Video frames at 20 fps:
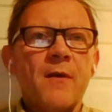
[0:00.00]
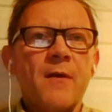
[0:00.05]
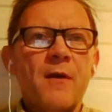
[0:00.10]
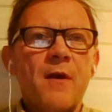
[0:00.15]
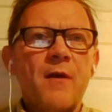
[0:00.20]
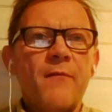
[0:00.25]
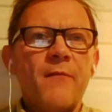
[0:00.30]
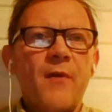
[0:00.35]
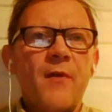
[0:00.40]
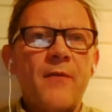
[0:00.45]

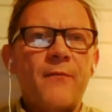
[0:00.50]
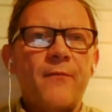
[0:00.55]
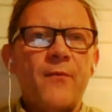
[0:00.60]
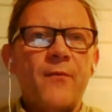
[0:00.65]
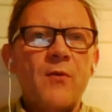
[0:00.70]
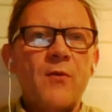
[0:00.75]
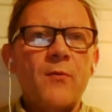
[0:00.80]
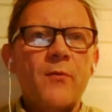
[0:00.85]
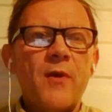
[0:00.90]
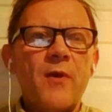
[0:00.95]

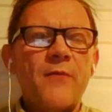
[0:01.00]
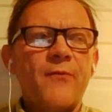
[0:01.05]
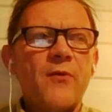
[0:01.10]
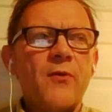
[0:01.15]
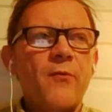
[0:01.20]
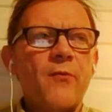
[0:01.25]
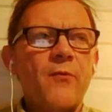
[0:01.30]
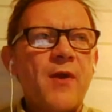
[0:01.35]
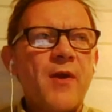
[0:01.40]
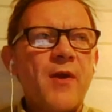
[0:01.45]
If you
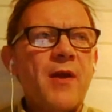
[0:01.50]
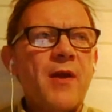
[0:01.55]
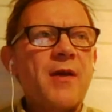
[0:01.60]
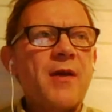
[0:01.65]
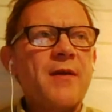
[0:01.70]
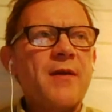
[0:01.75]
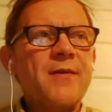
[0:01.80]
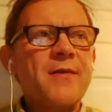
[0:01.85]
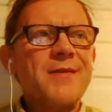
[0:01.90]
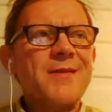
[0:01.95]

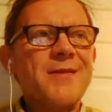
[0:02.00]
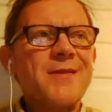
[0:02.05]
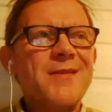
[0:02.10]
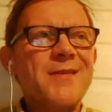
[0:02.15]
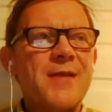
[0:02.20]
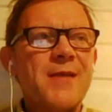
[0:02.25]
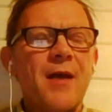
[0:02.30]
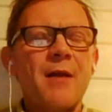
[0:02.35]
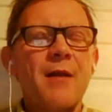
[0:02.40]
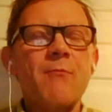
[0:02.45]
really
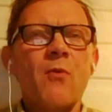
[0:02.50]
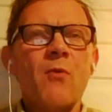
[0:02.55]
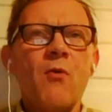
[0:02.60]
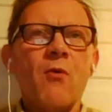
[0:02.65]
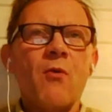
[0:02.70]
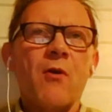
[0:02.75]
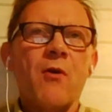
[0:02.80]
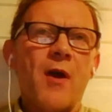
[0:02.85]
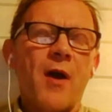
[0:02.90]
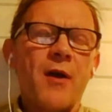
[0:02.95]
sell
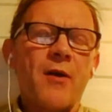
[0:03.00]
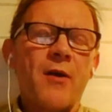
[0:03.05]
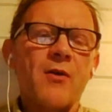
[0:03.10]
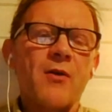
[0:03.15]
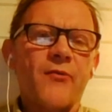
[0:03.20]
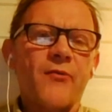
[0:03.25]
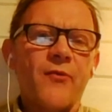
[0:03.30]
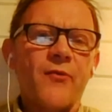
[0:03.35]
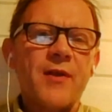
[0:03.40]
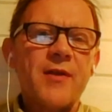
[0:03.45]
more, I
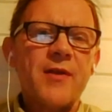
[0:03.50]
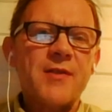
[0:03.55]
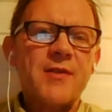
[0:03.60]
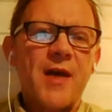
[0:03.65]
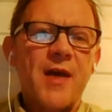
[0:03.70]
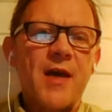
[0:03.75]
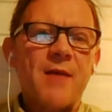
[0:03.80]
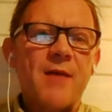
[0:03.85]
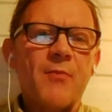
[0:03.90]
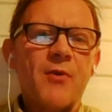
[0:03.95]
can't really
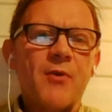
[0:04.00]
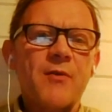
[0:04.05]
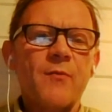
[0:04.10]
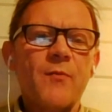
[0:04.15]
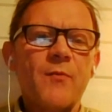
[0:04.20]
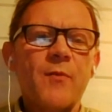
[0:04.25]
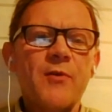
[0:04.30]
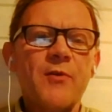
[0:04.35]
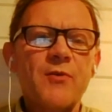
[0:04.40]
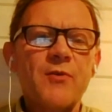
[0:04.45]
say, but
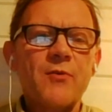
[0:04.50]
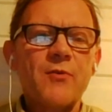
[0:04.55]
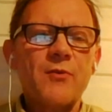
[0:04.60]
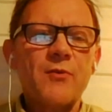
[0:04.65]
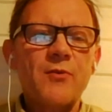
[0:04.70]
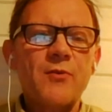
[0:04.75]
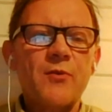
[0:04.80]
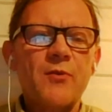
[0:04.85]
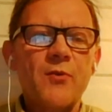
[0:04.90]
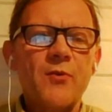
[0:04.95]

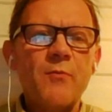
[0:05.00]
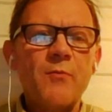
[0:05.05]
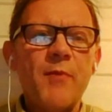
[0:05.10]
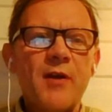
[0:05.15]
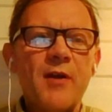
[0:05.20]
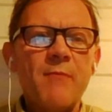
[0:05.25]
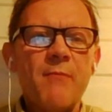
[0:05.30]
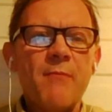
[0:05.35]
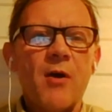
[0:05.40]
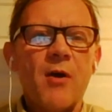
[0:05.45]
you do
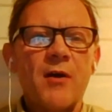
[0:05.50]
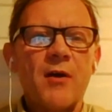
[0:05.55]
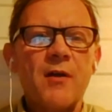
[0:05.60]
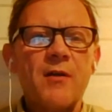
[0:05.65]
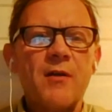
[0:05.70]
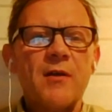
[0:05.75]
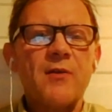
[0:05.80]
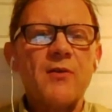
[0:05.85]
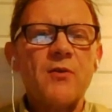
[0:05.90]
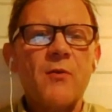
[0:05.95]
better
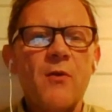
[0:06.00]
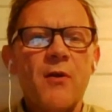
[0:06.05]
marketing. You